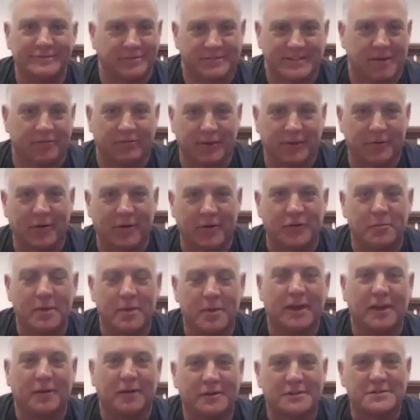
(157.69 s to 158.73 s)
It wasn't
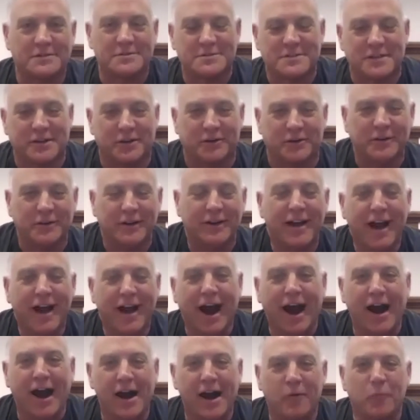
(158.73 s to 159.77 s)
me, which was you.
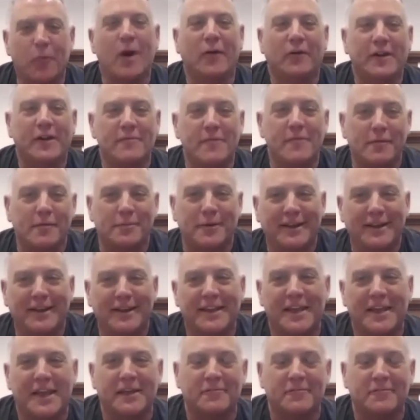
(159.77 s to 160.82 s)
Welcome, everybody,
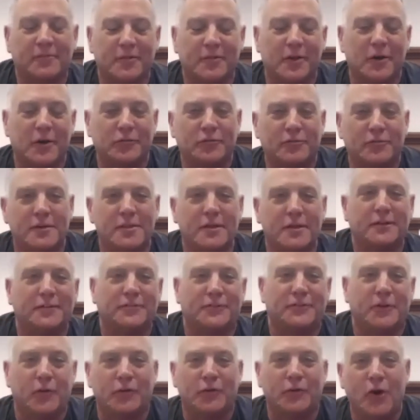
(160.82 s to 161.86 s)
again. For those of you that
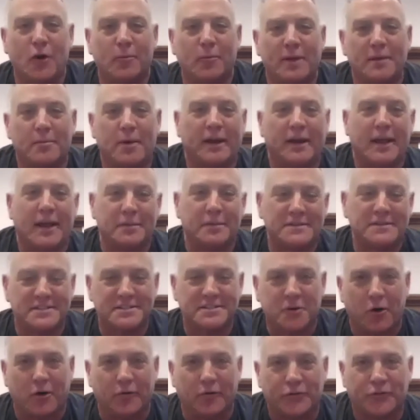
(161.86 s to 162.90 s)
don't know me, my name is
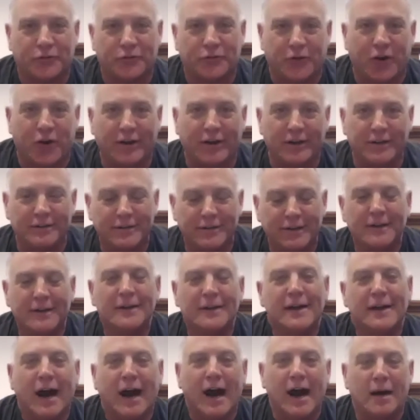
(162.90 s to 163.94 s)
Scott Stein.
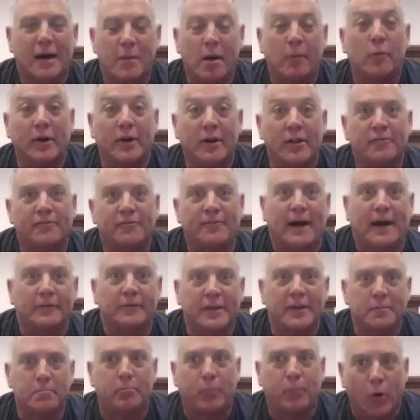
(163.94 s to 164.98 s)
I'm one of the
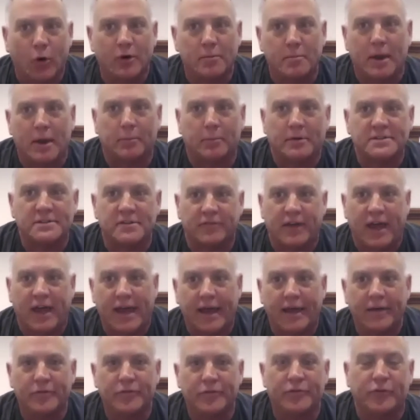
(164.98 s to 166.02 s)
founding board members of
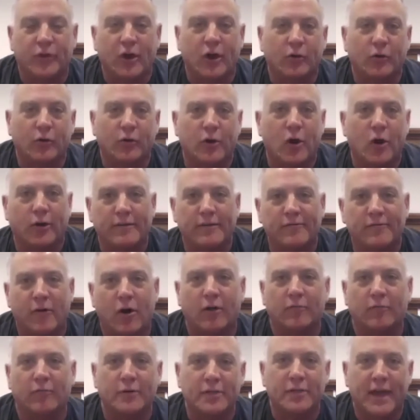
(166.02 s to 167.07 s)
Hands, so got
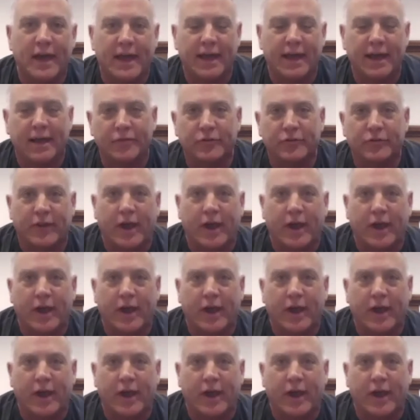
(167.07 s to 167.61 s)
involved with Hands